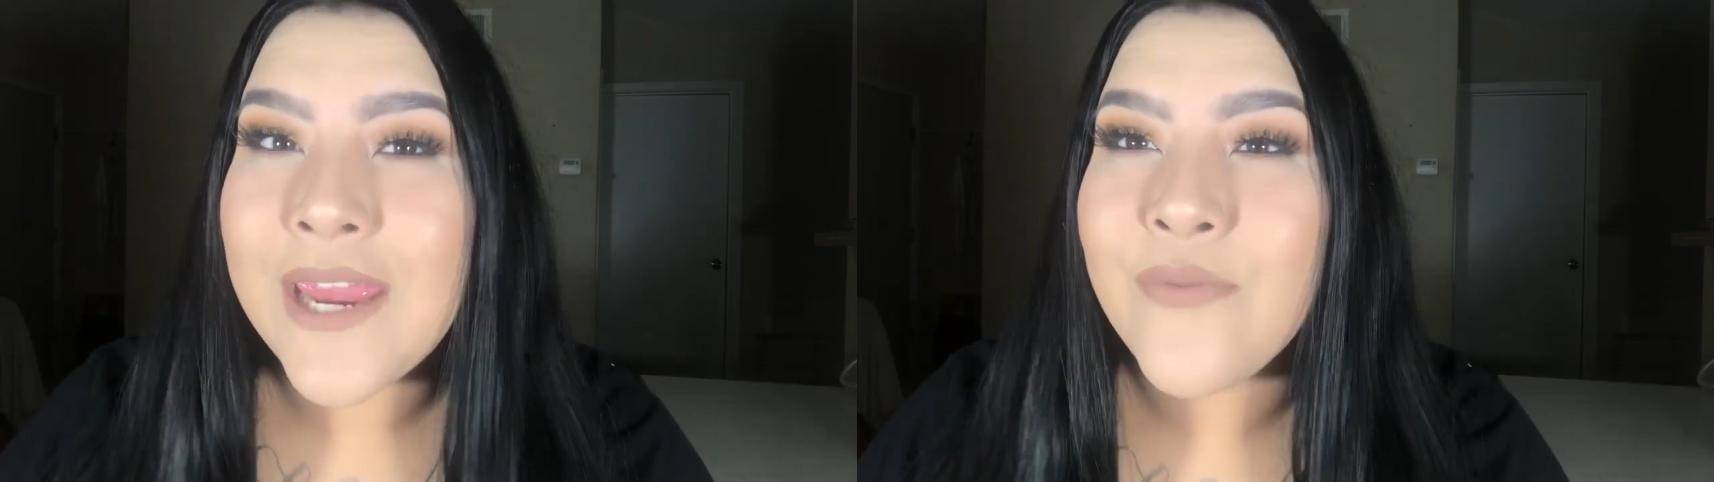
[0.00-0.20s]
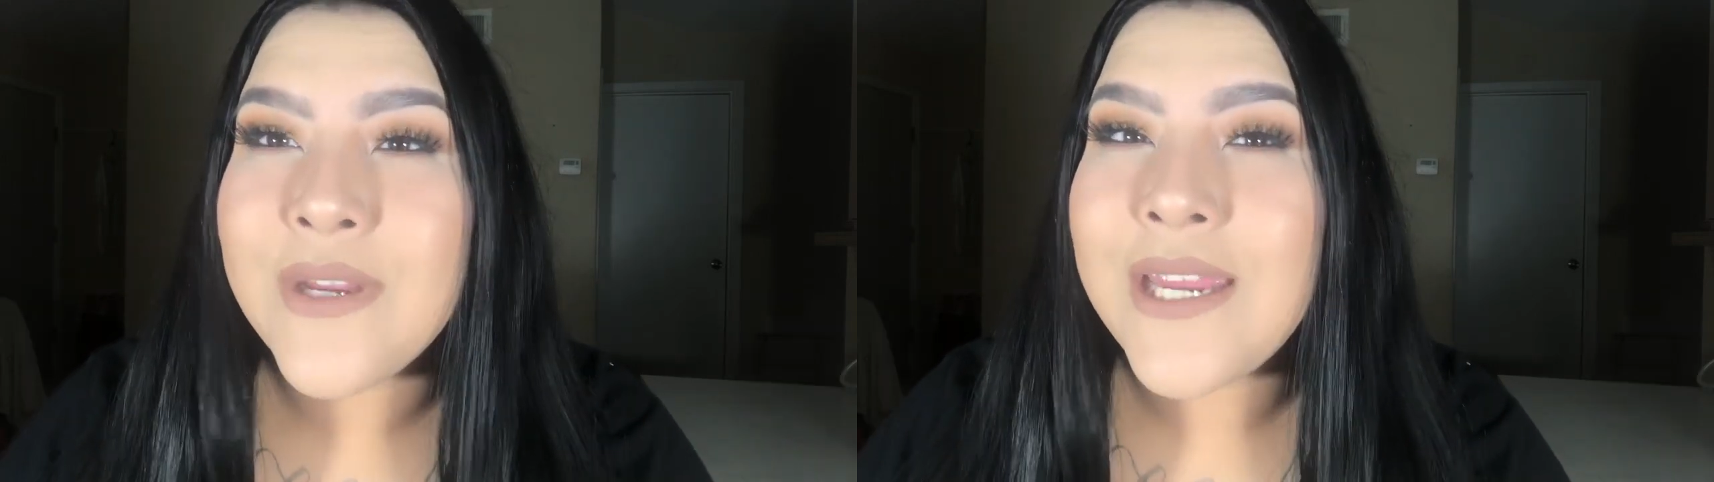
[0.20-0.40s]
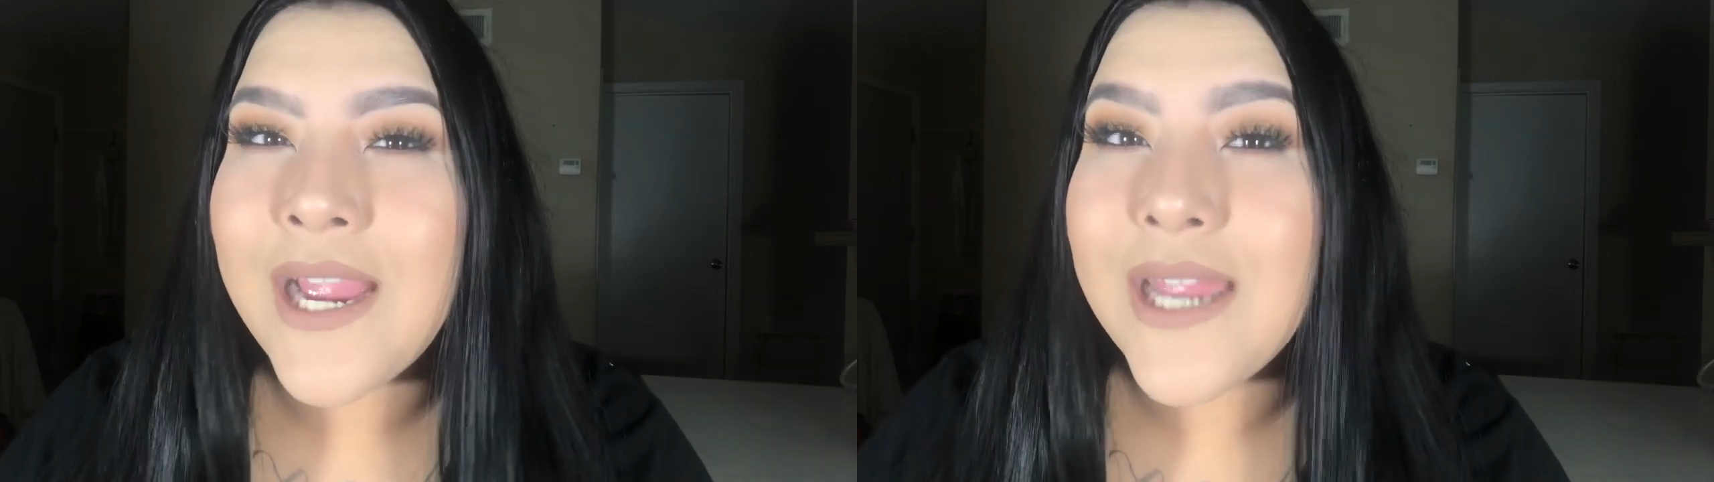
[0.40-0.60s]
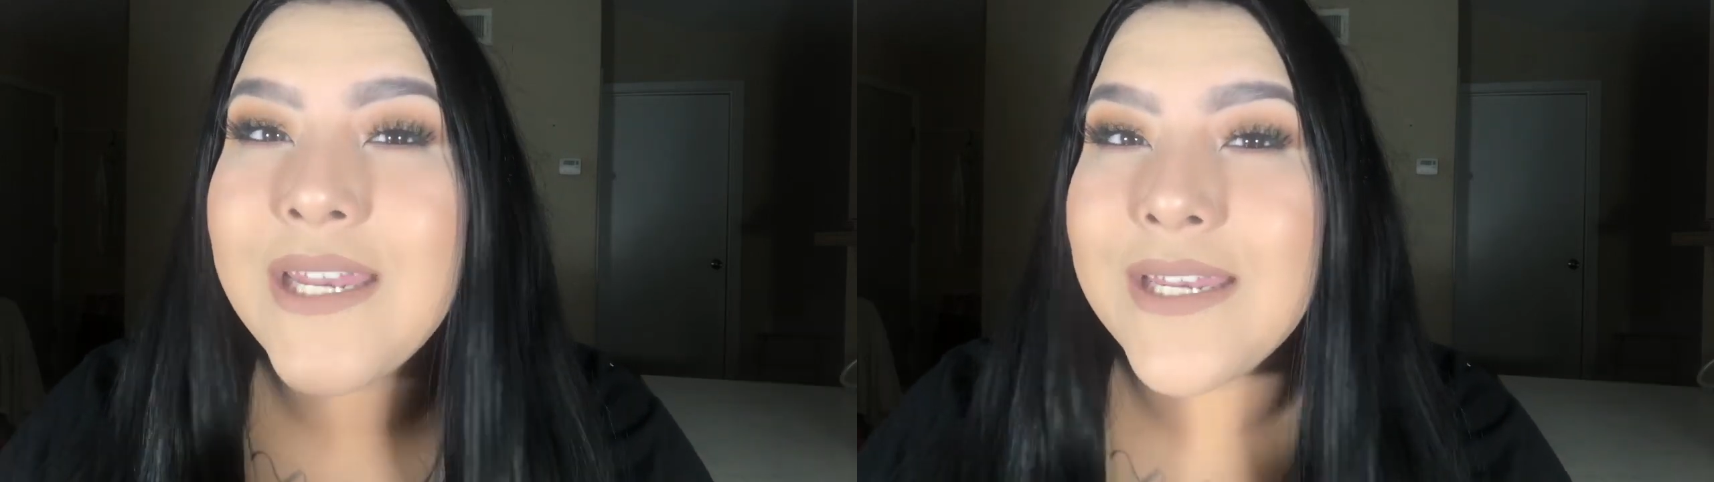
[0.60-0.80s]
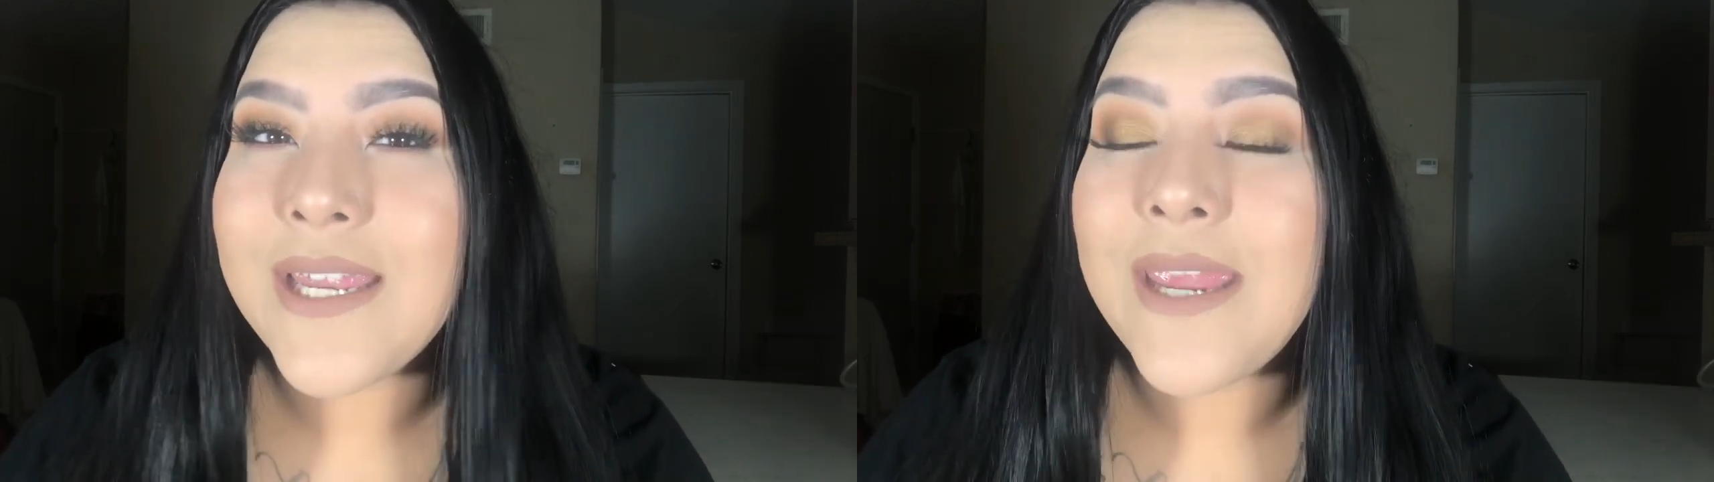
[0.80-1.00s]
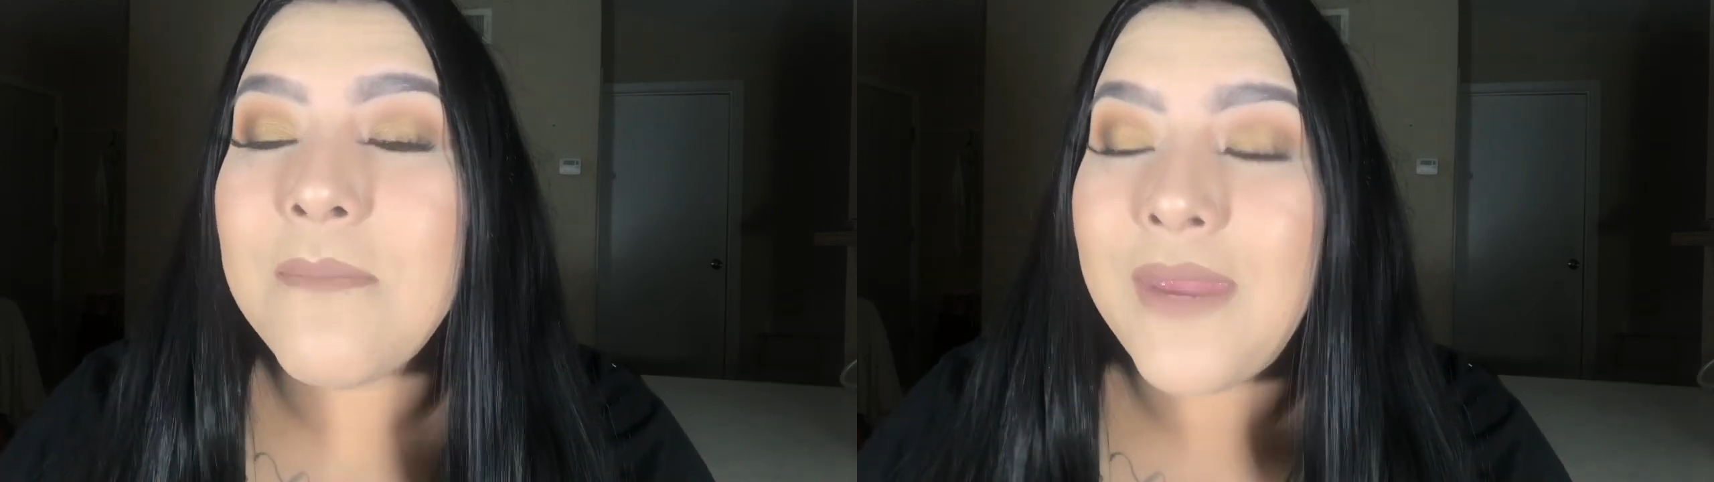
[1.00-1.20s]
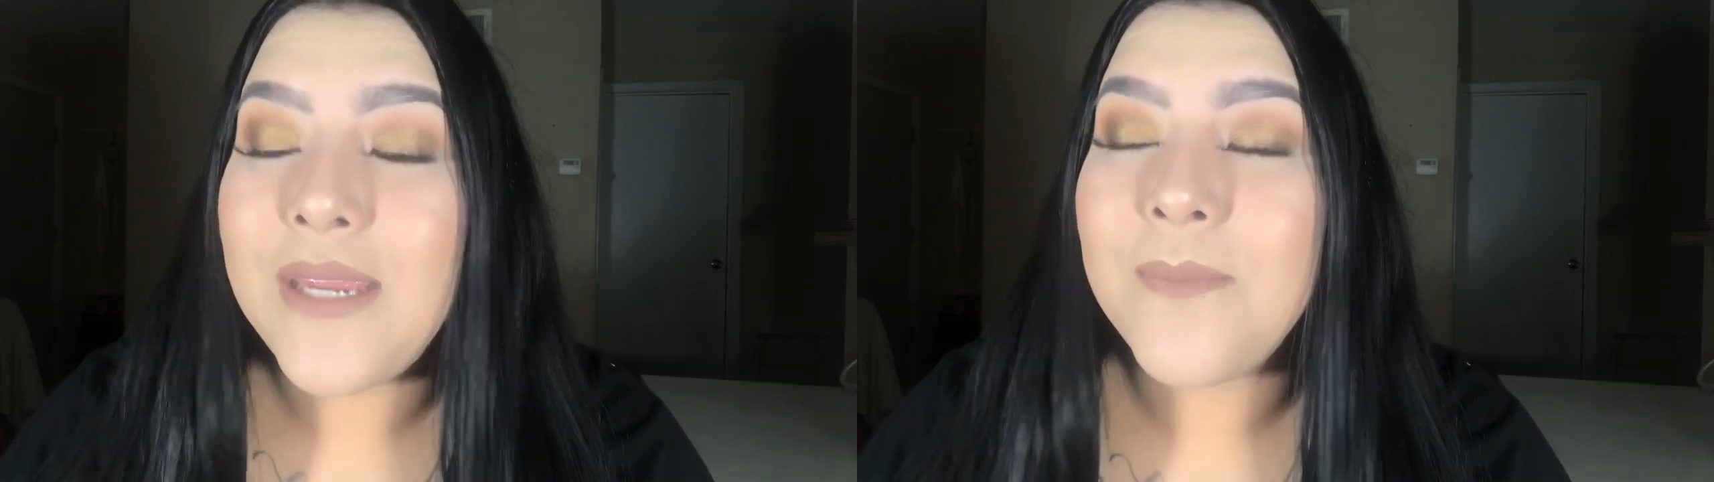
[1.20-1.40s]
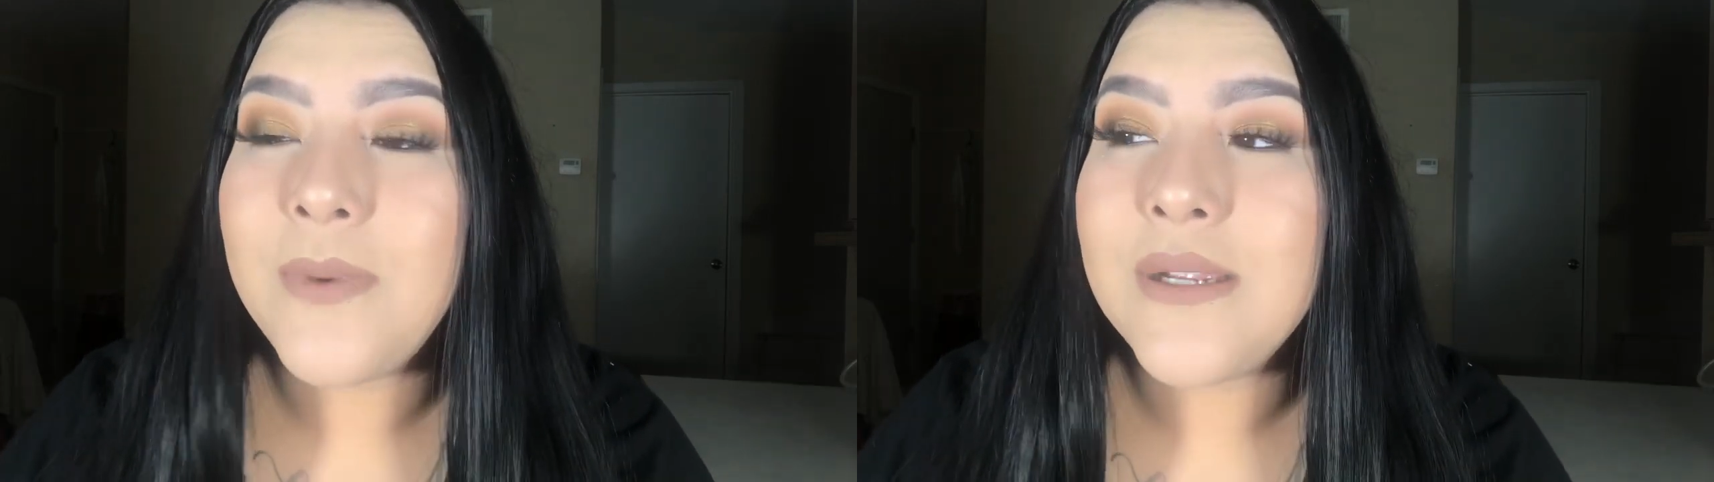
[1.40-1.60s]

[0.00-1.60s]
every kind of day makeup